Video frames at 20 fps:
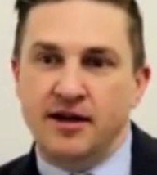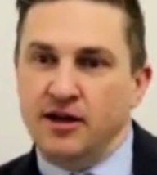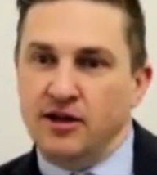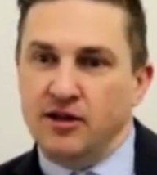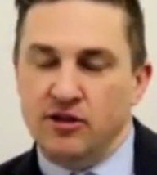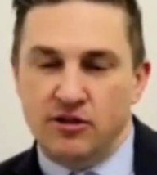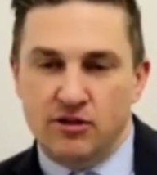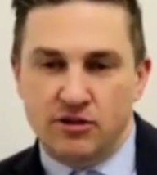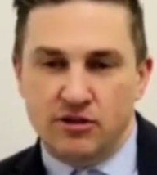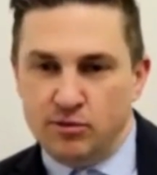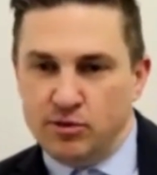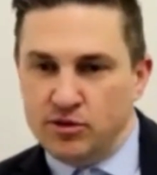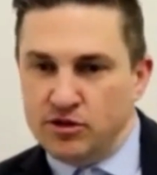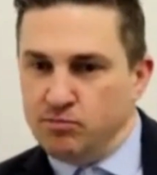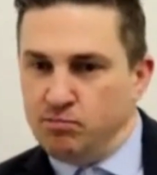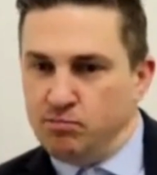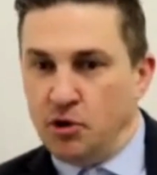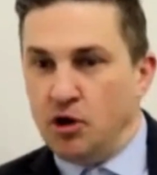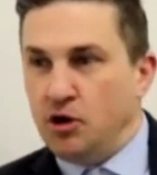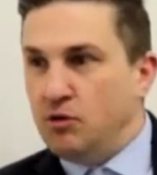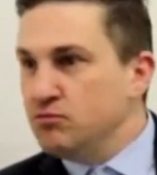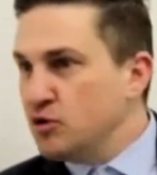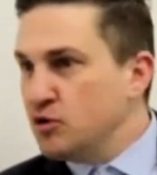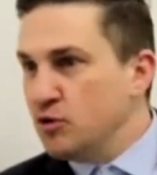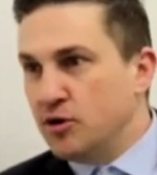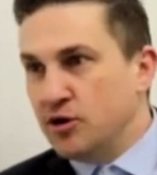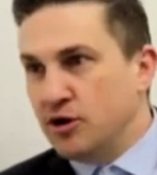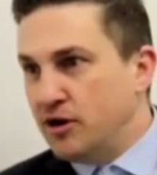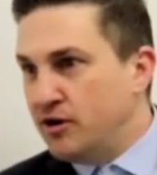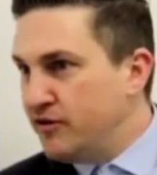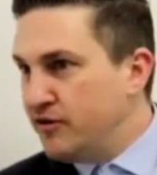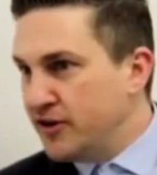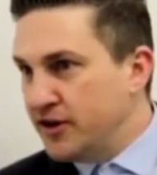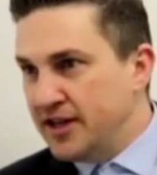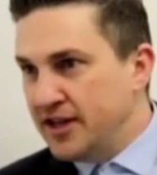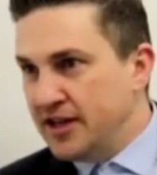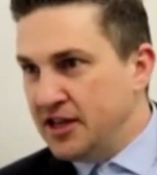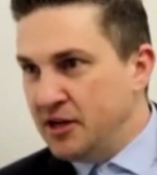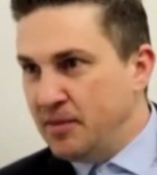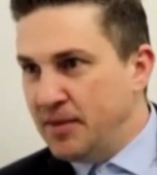there was bombs going off on a
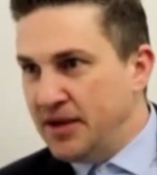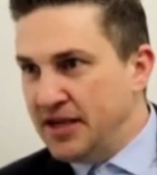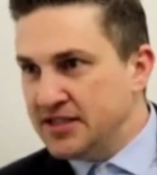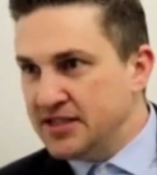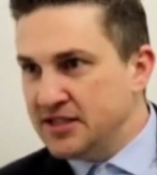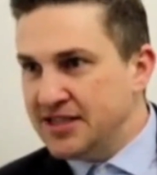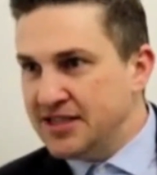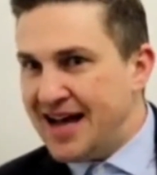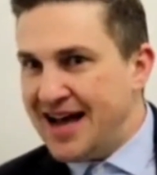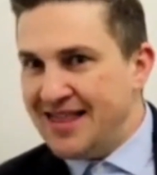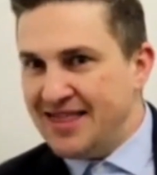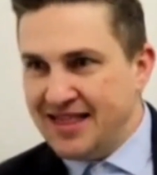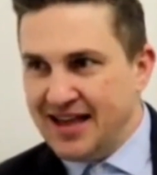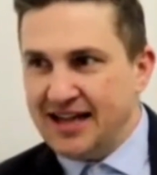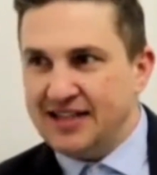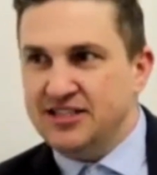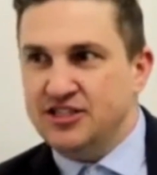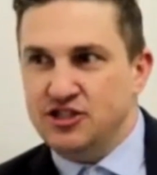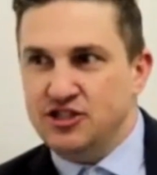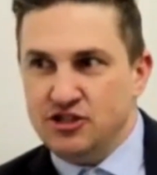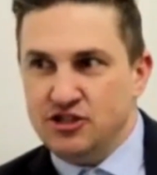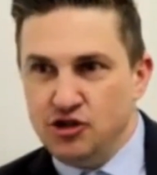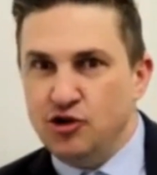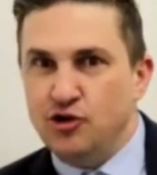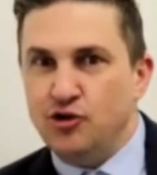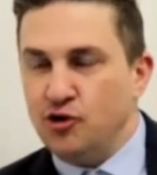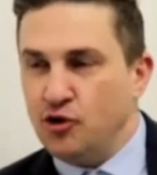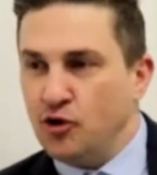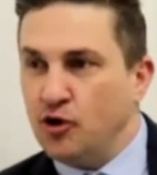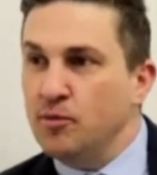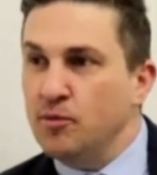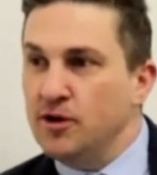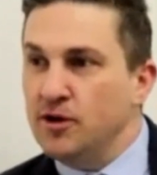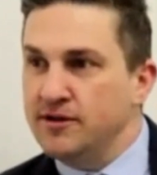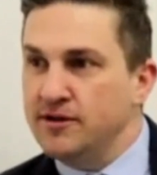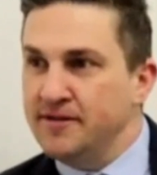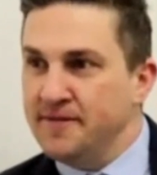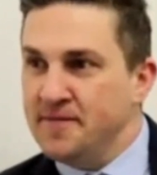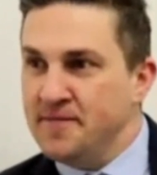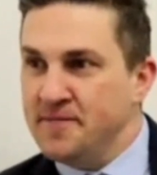daily basis, and that's your normal.
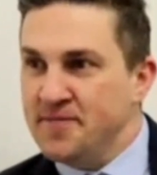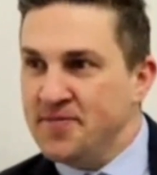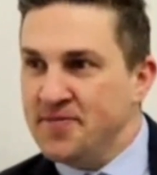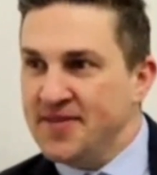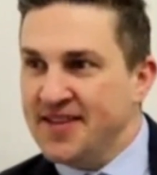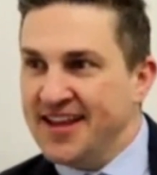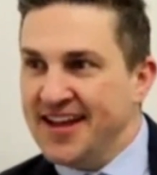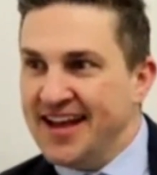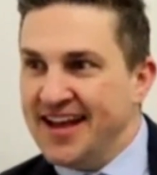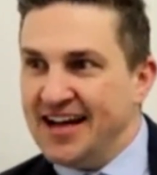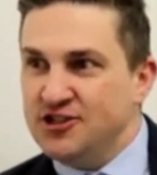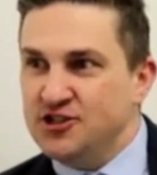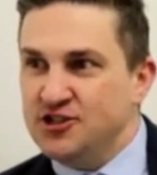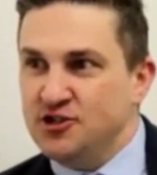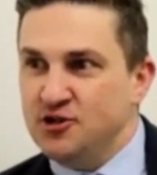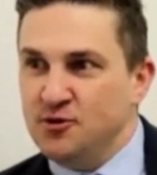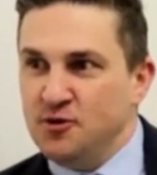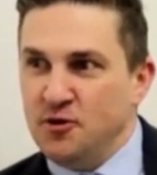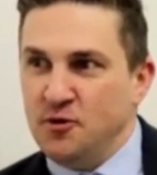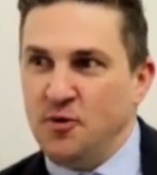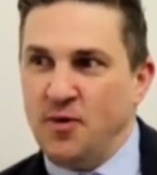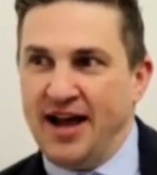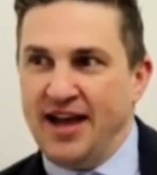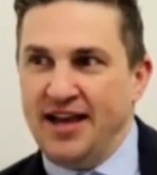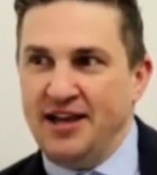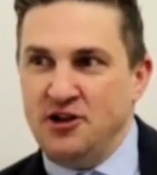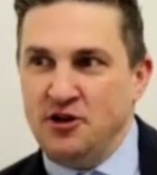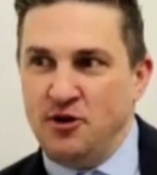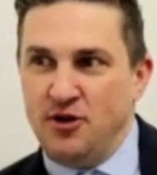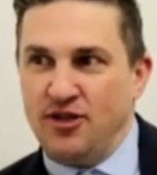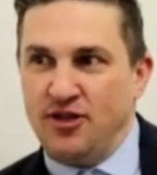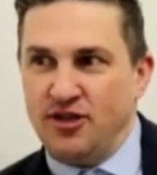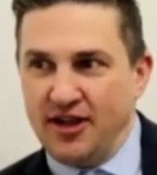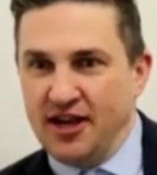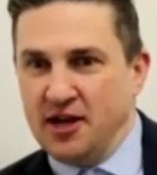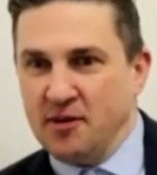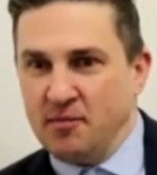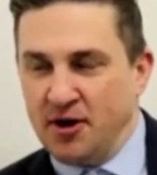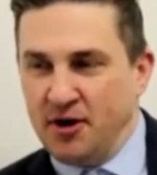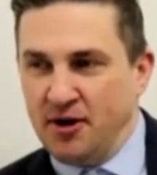Yeah. And so the way you think
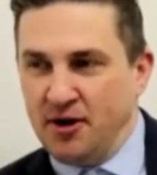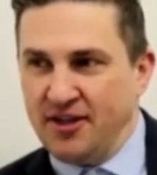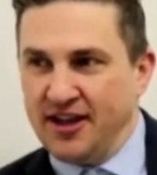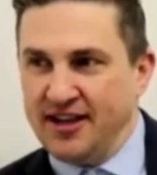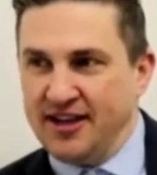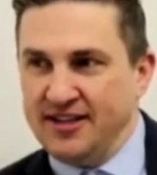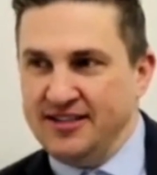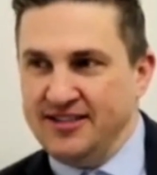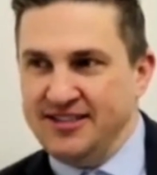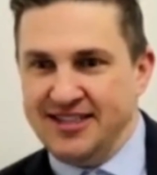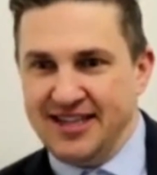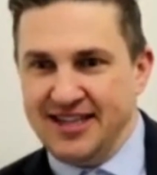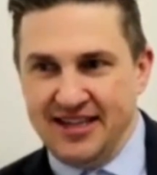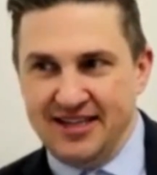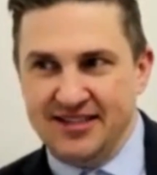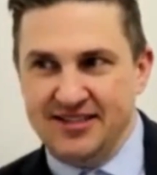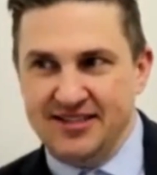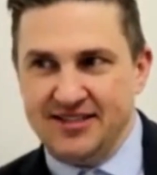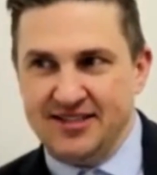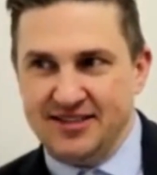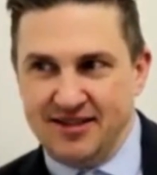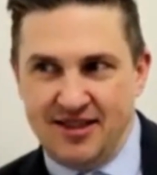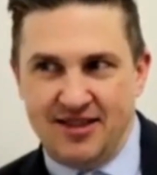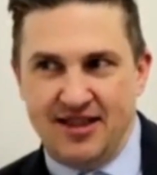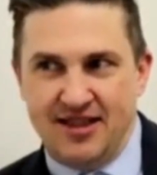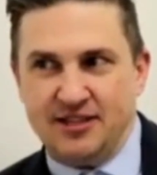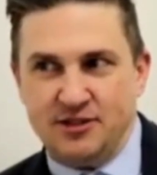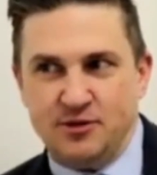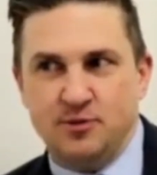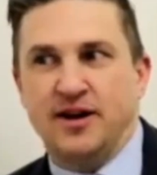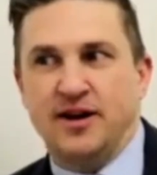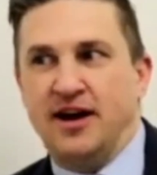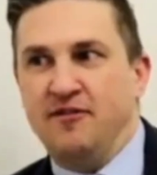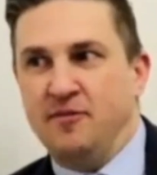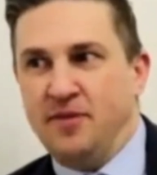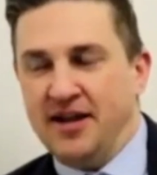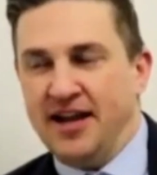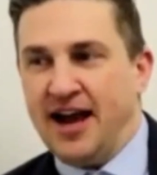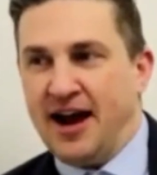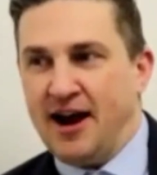about things is that's what I've been
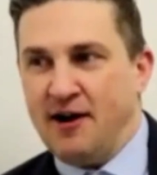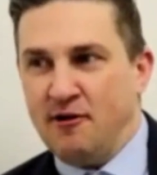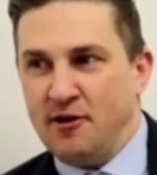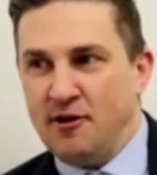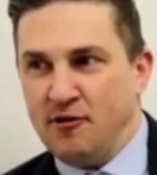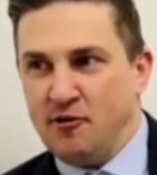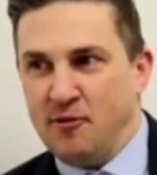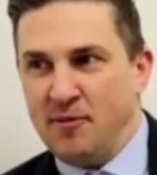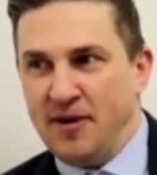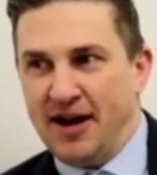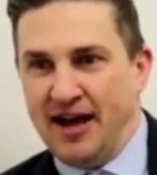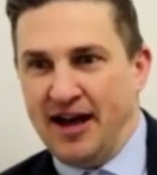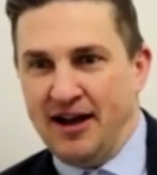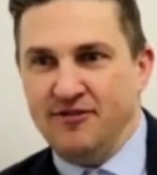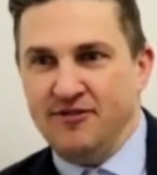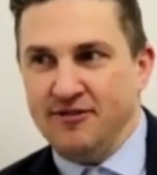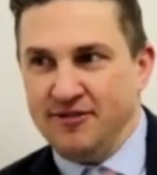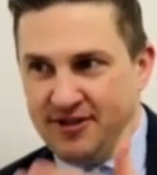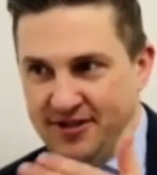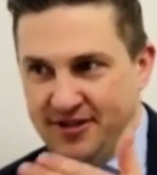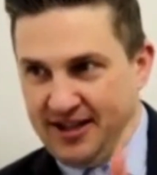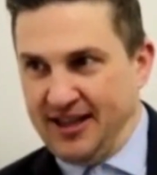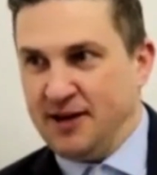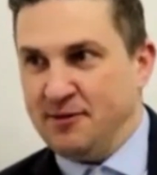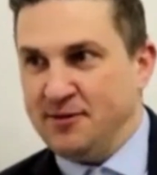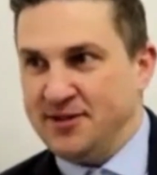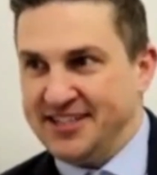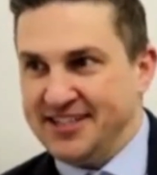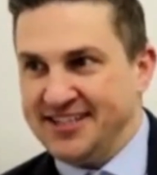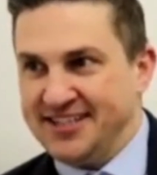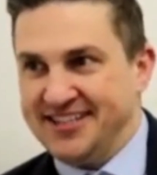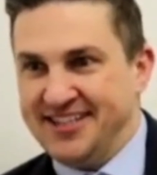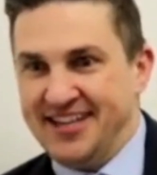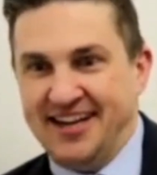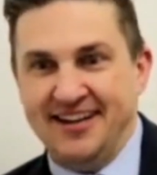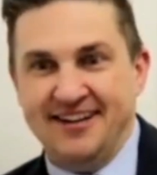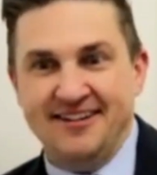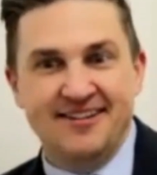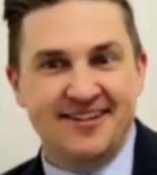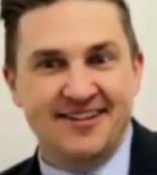carrying through my life until I was
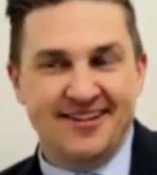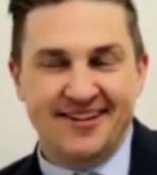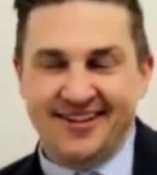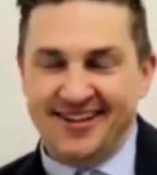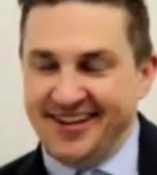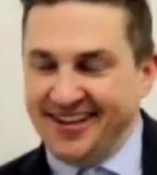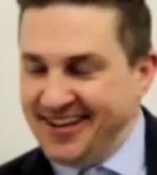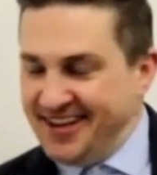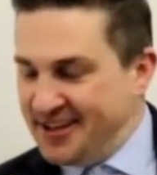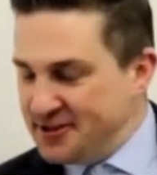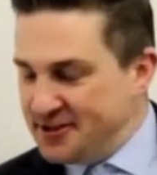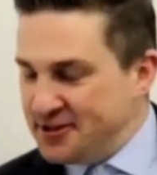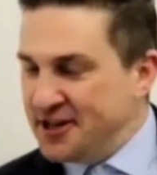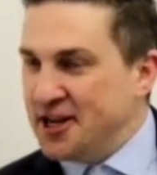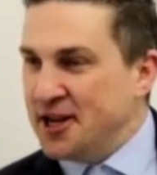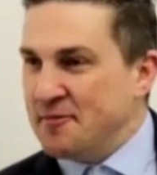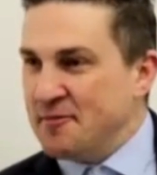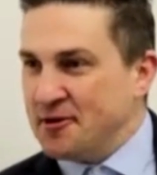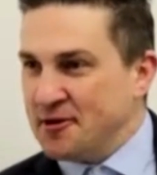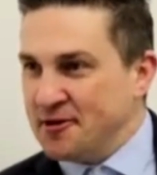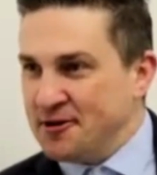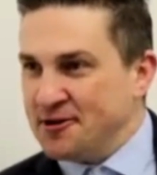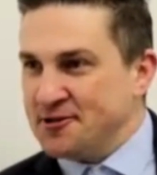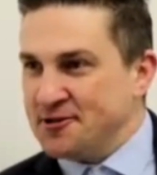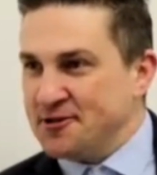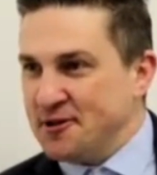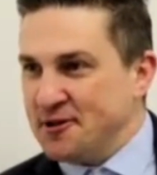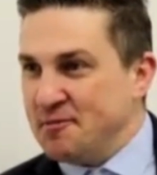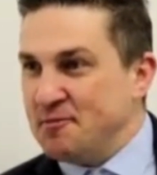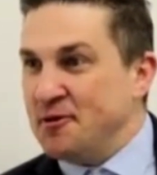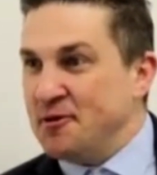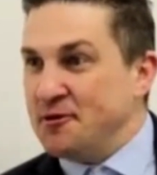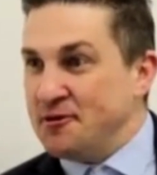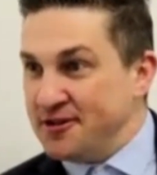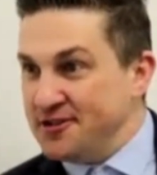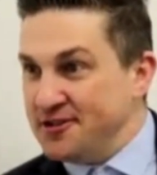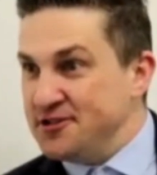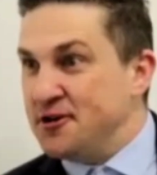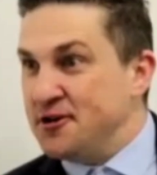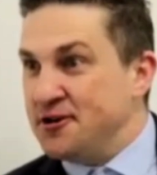16. Literally came across on the boat that
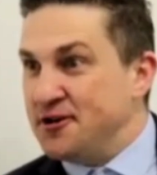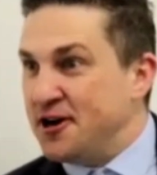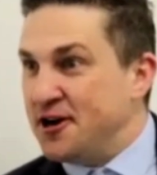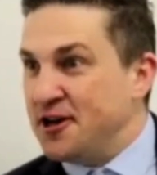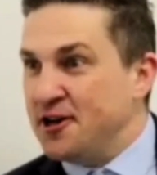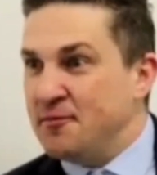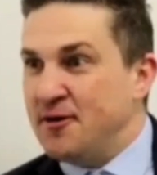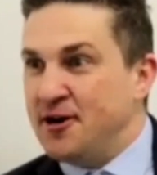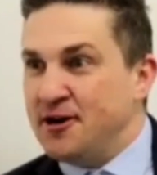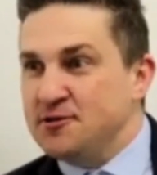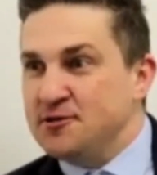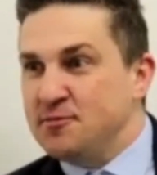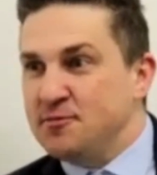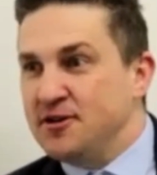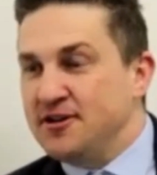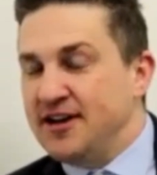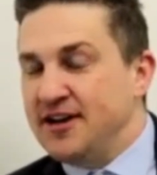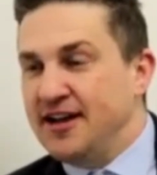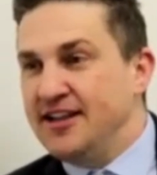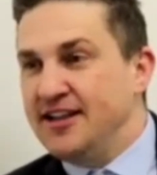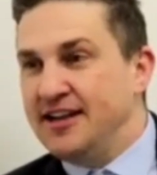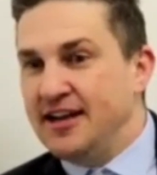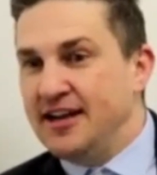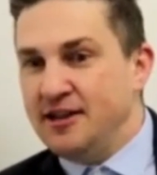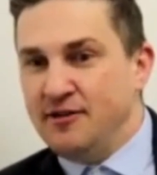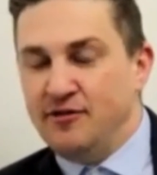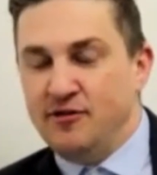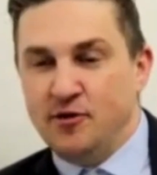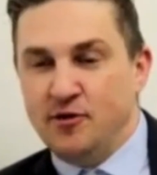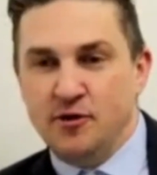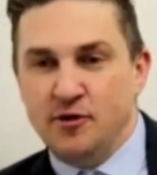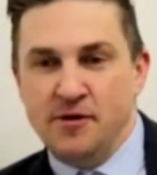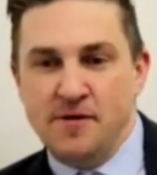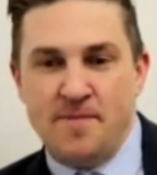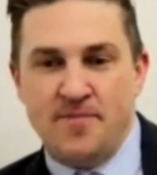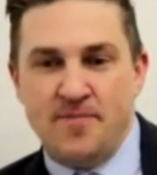joined Tottenham Hotspur in 1994. Yep.